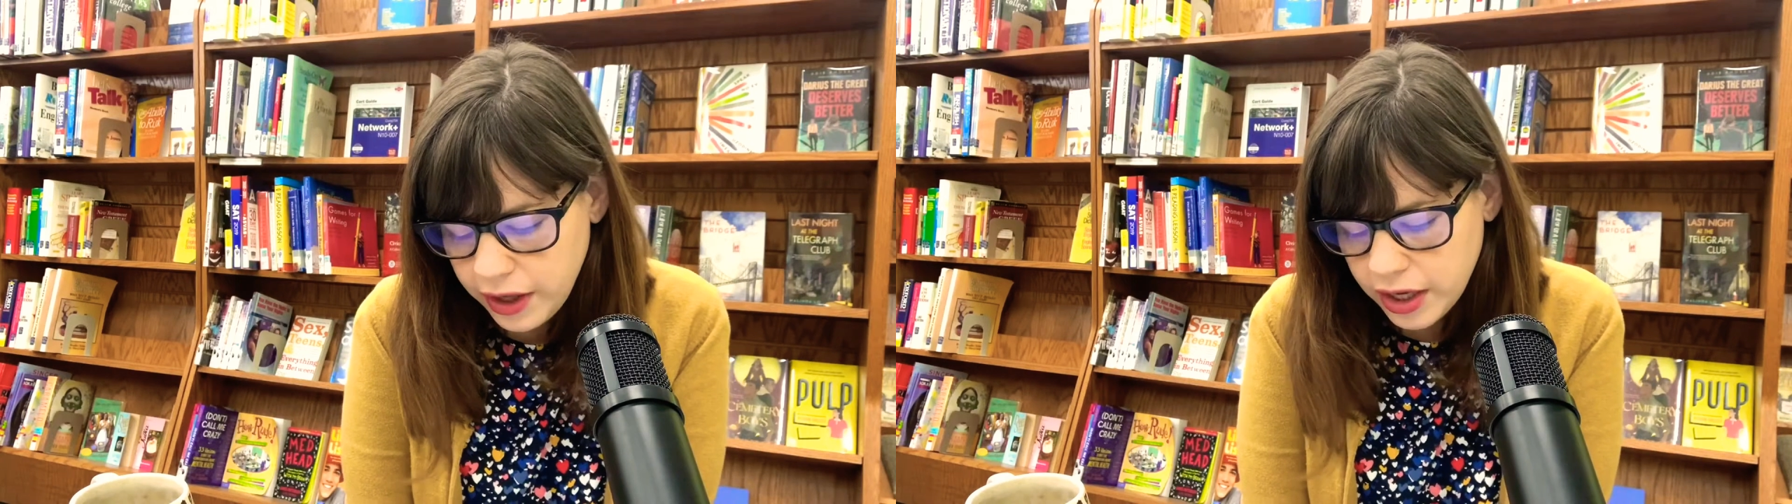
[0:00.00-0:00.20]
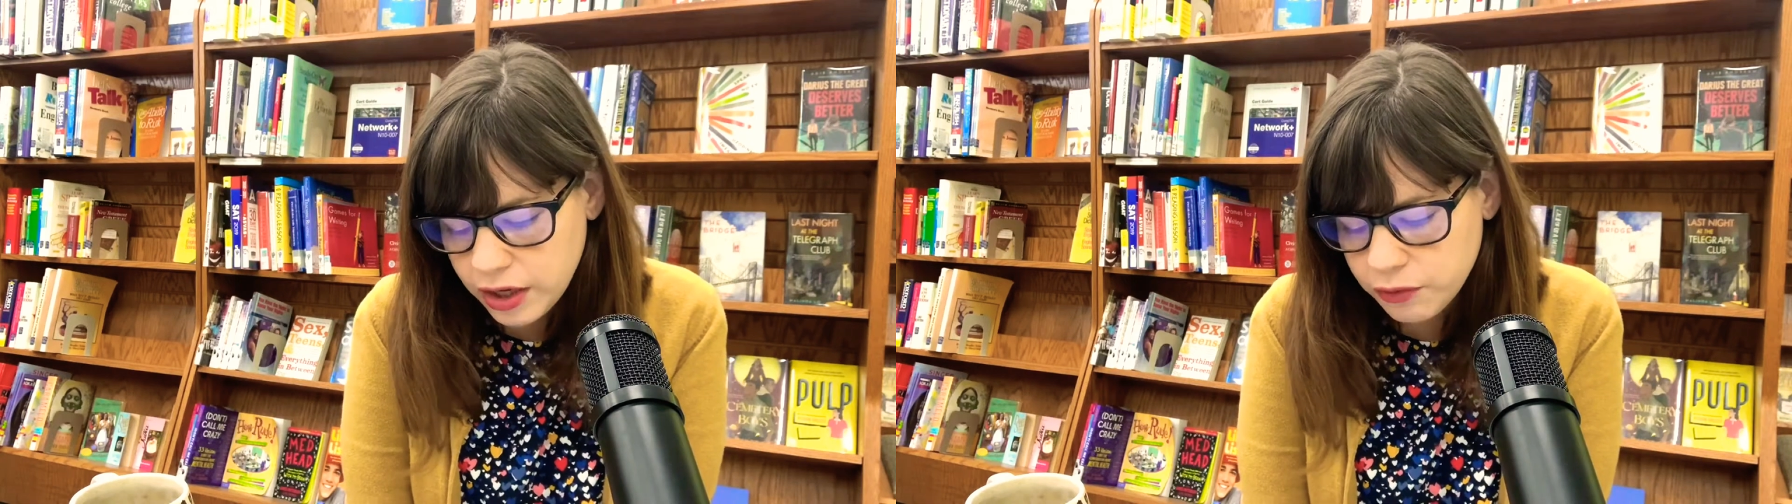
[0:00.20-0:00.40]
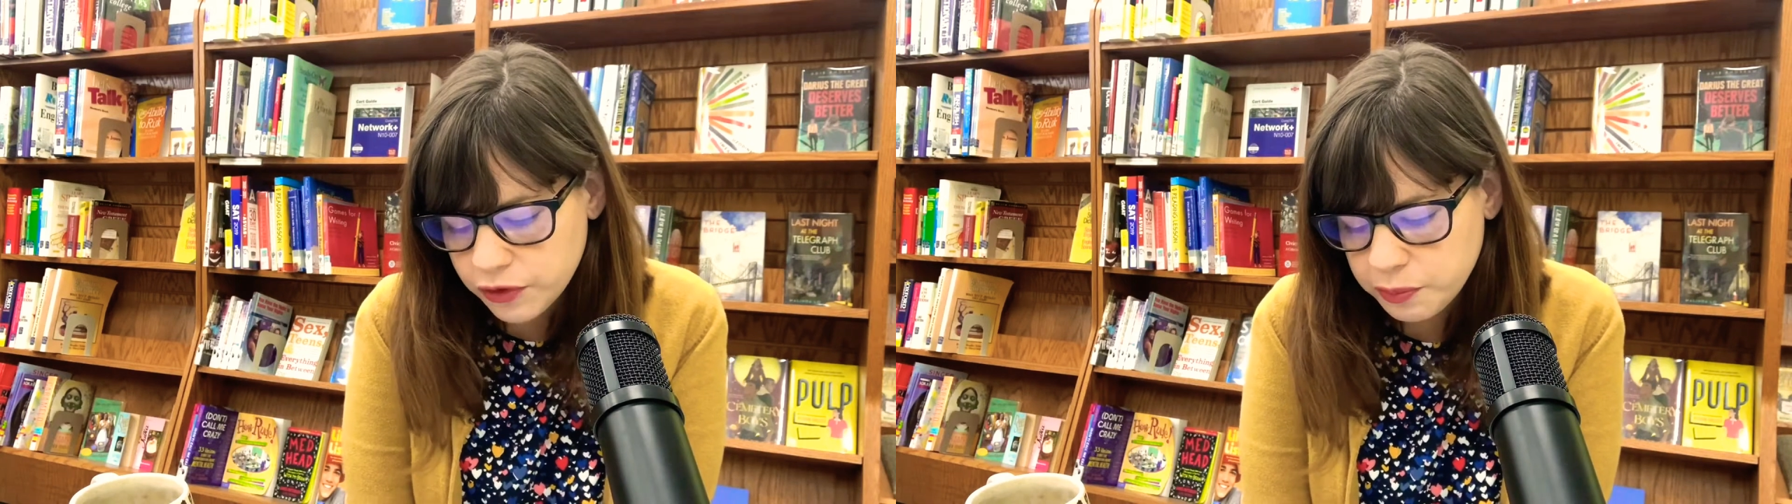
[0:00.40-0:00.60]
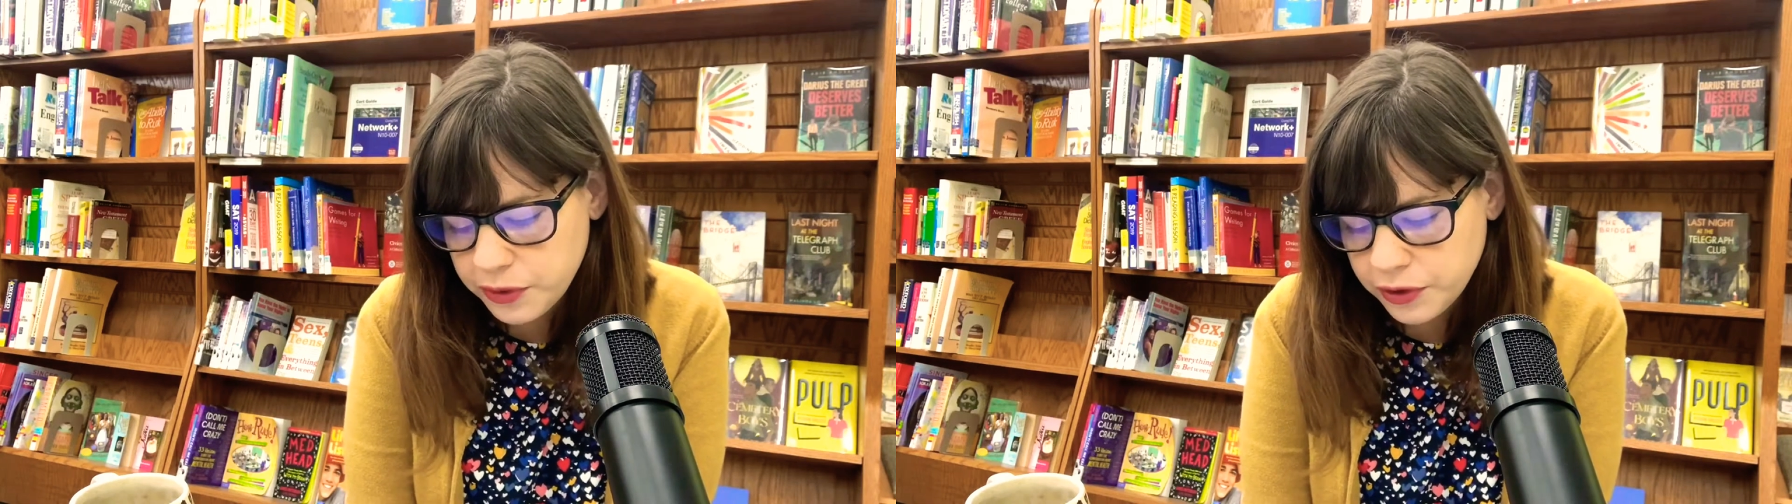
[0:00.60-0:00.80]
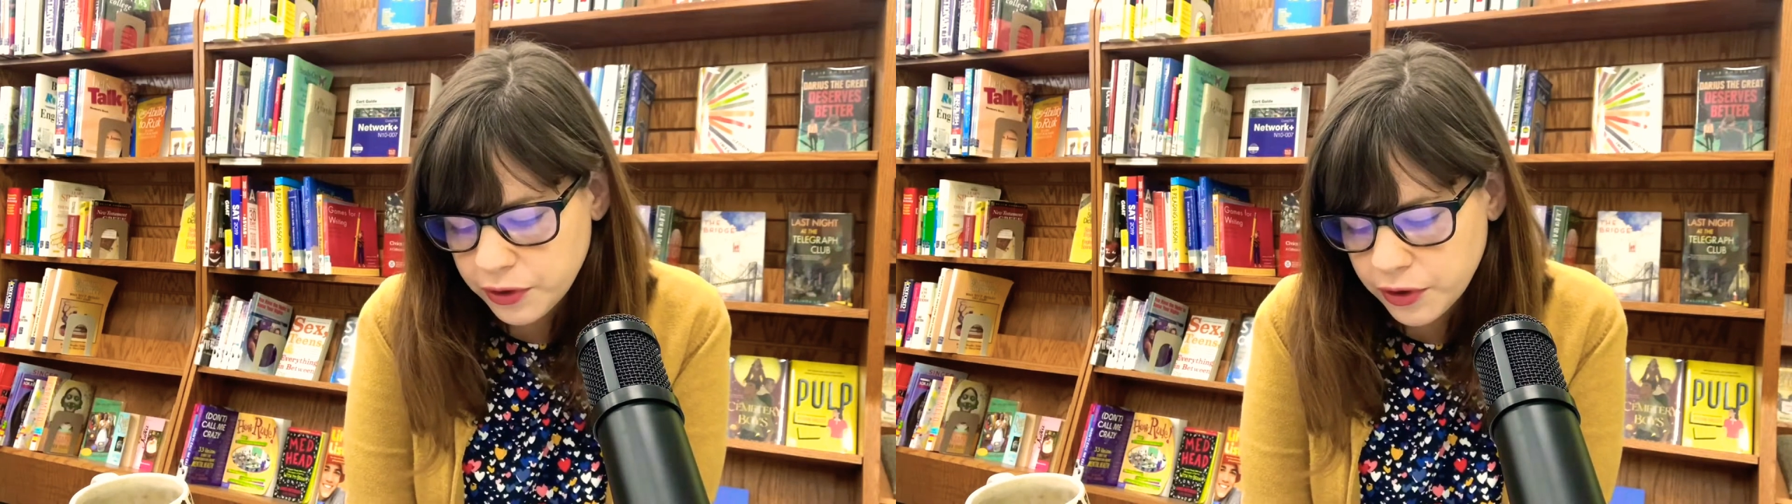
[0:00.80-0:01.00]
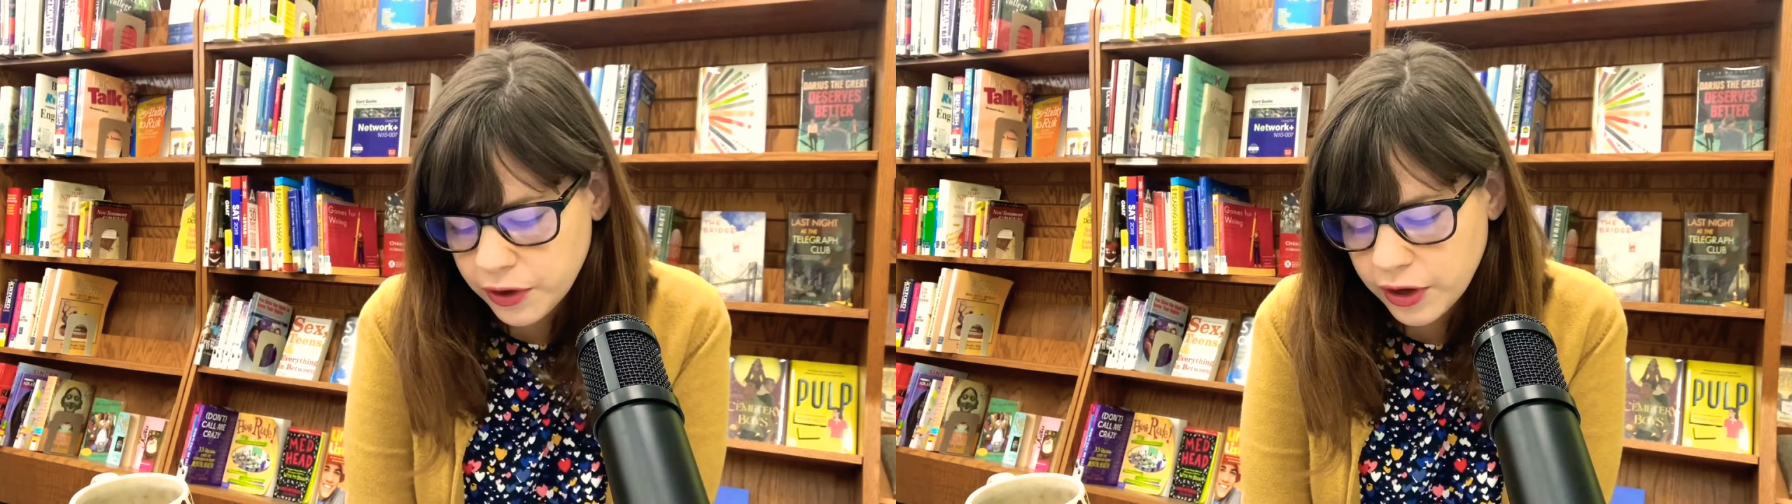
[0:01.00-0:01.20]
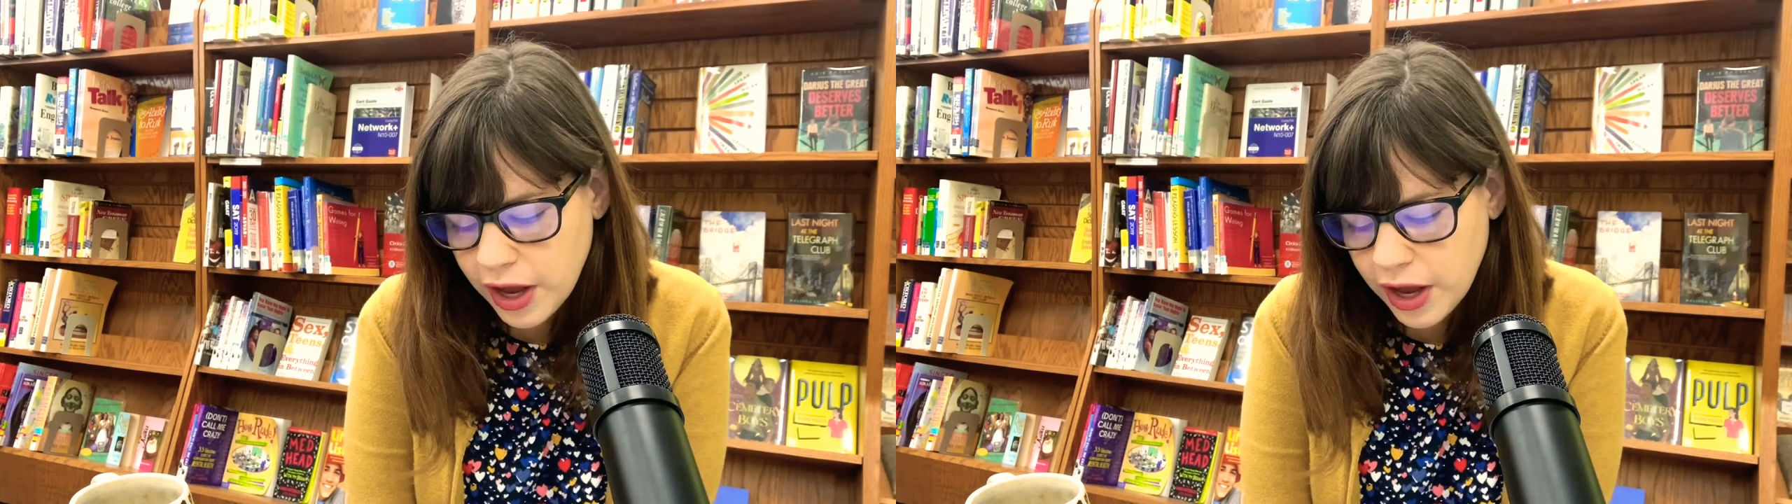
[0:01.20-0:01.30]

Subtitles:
He was pure,